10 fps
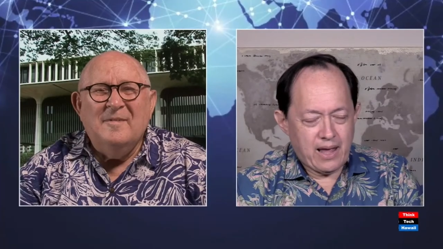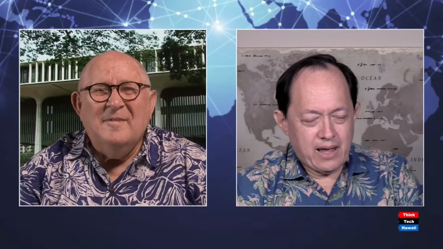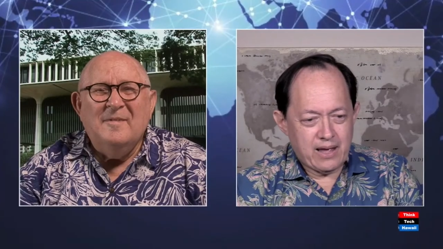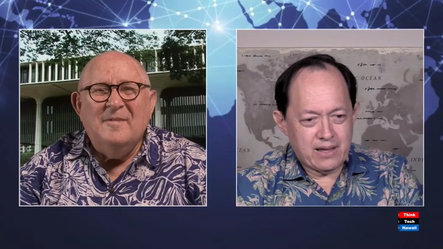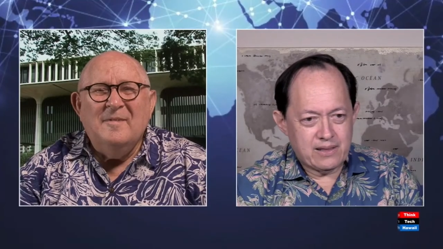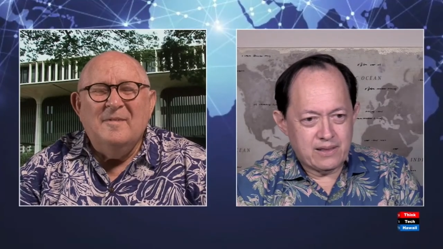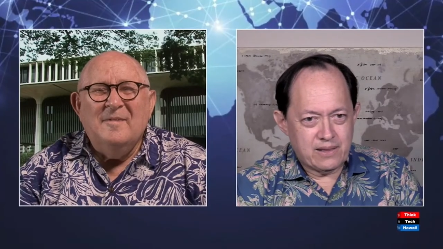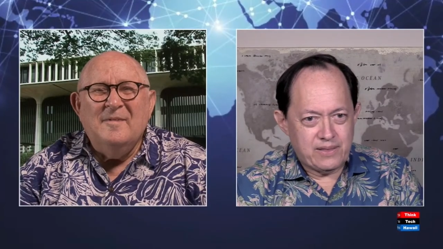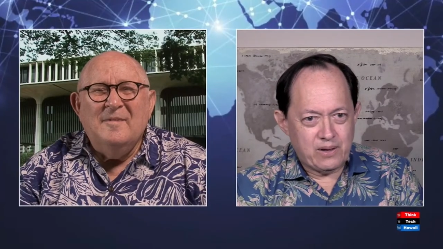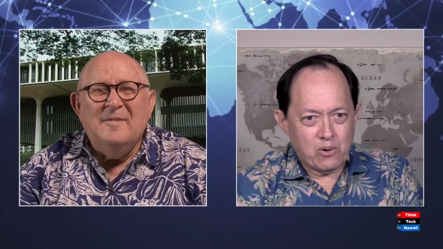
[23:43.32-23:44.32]
Speaker 1: And
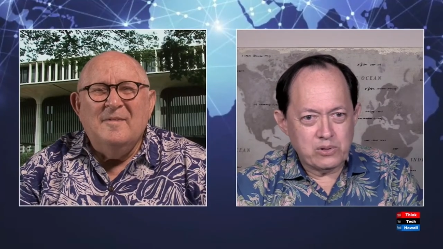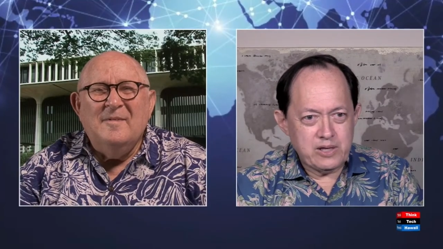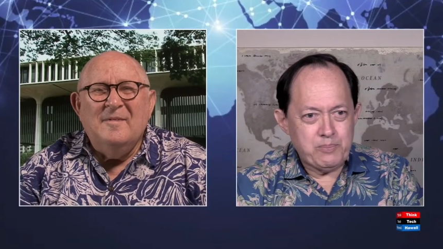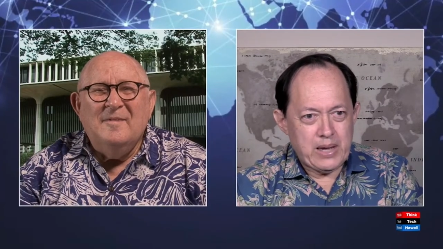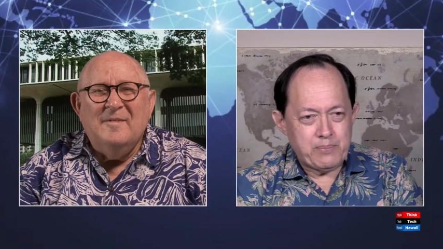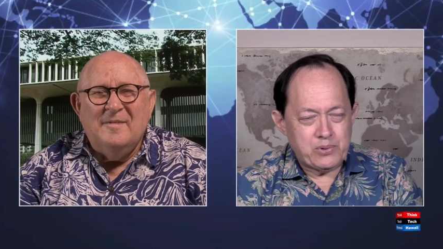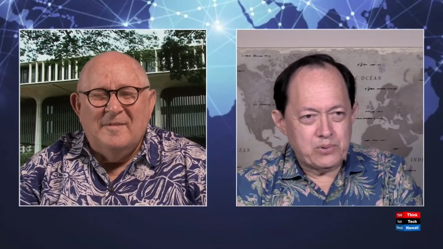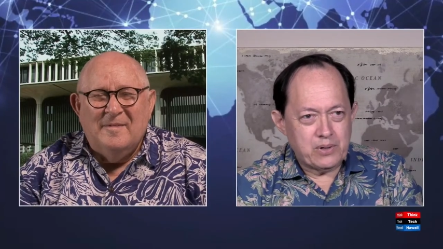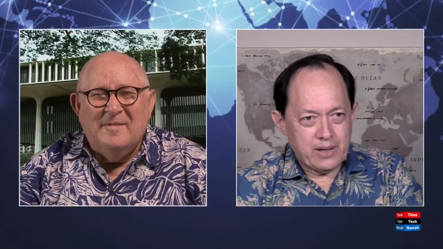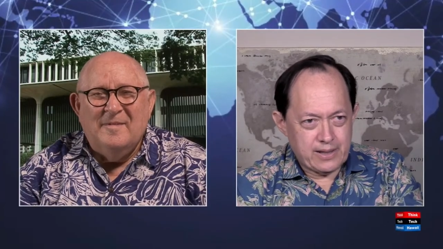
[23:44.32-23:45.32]
the only
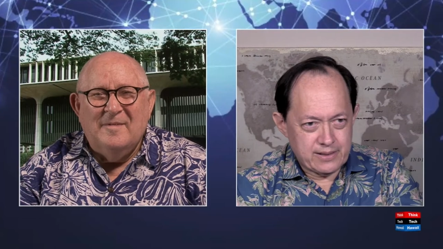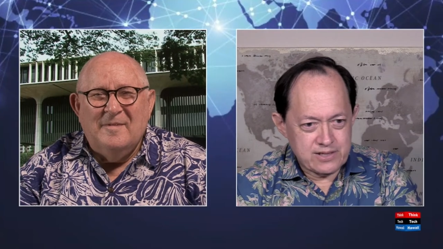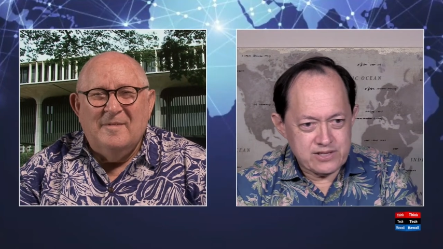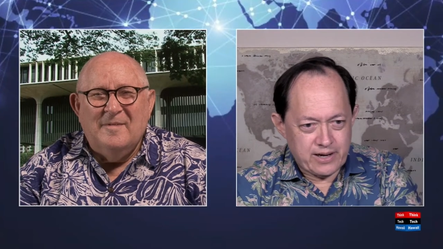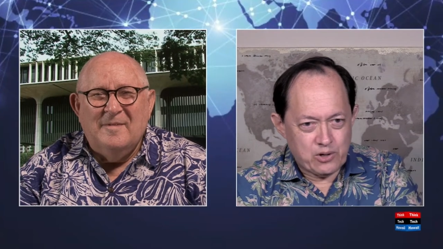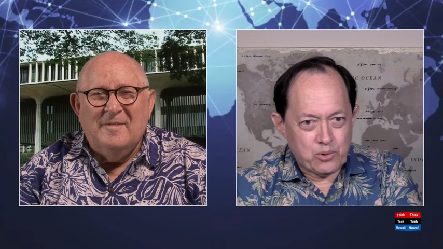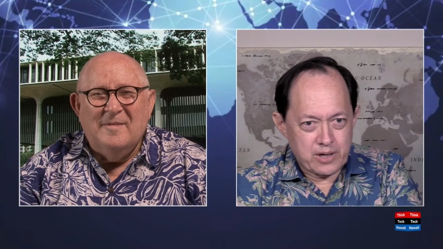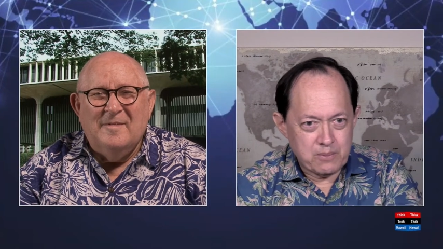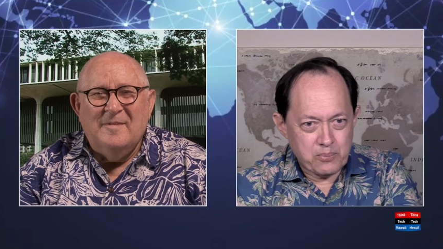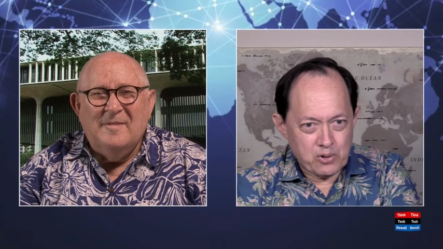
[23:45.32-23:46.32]
people in this state who
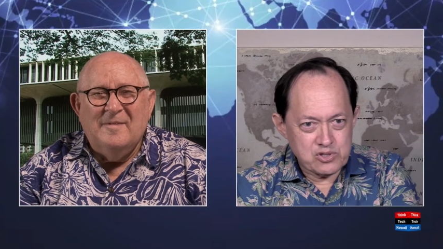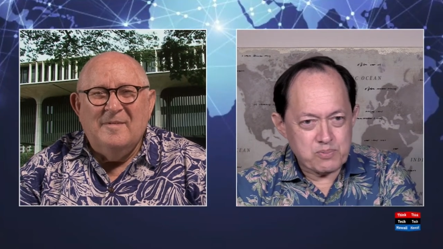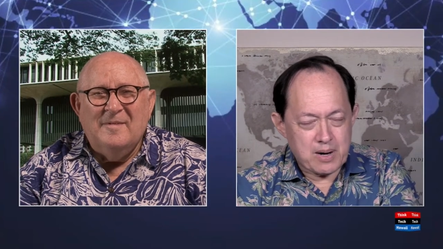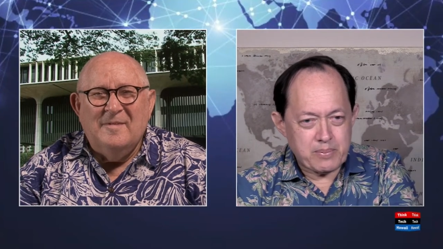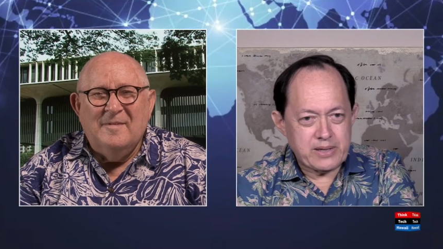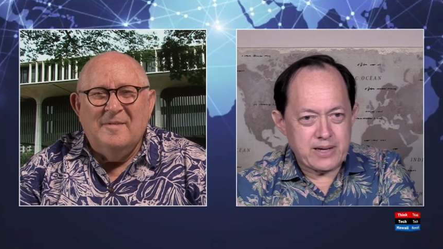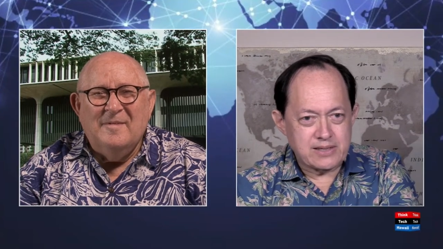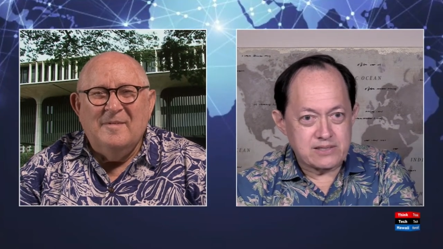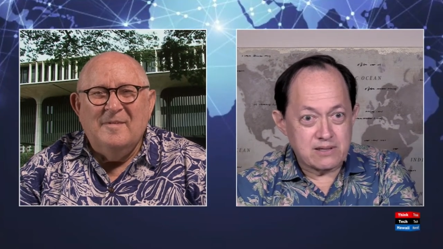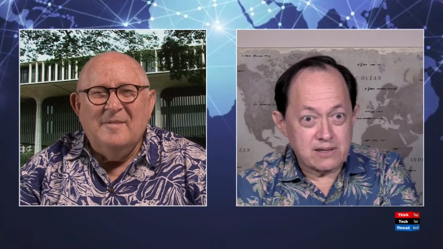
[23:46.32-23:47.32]
can impose property
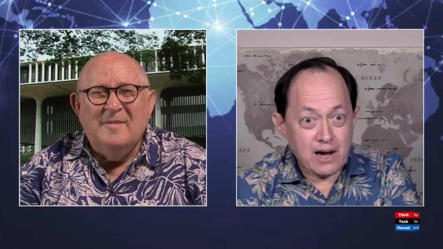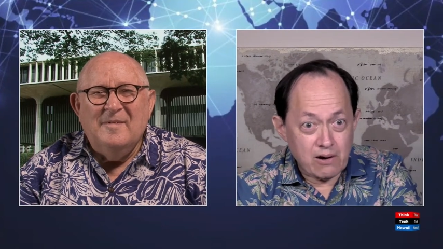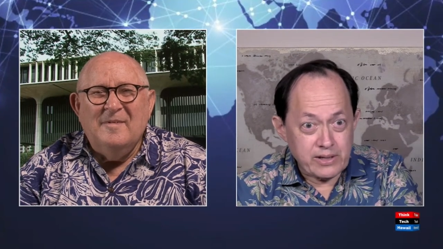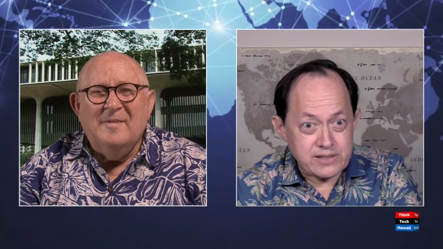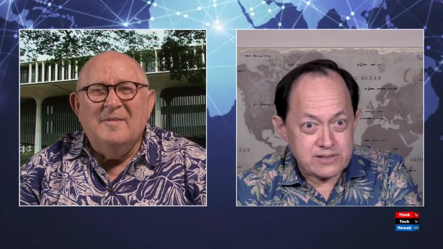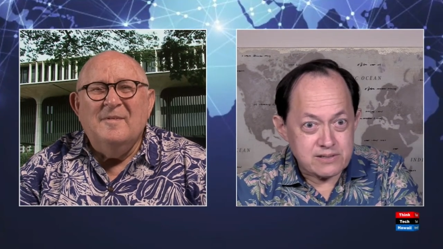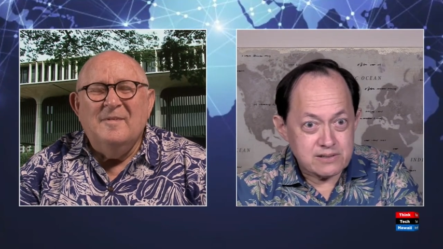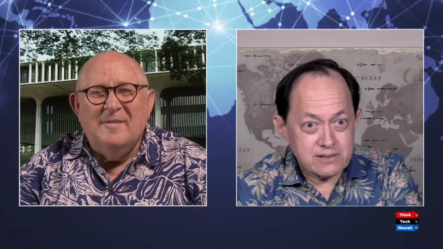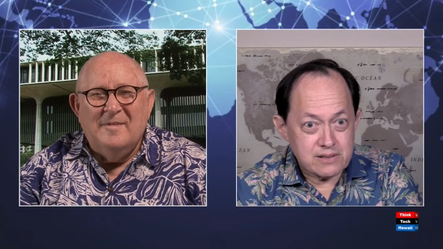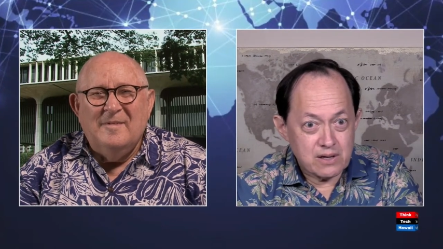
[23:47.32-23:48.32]
taxes are the counties.
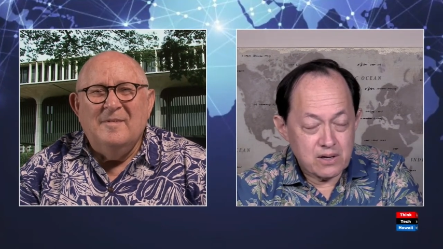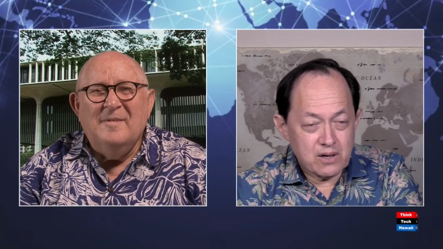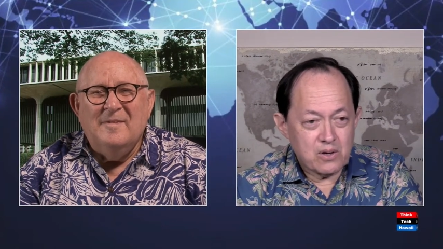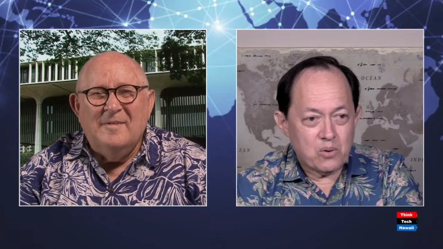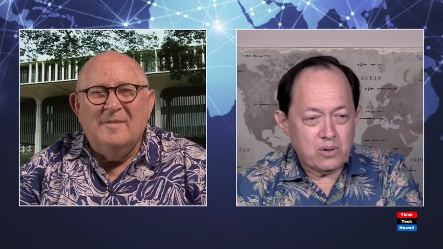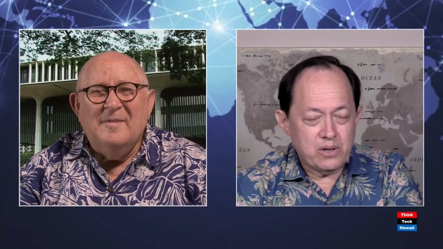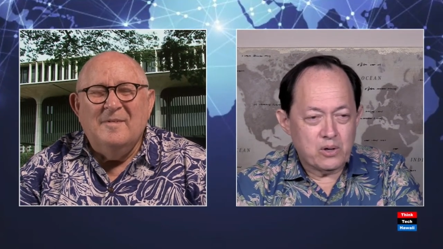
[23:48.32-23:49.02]
You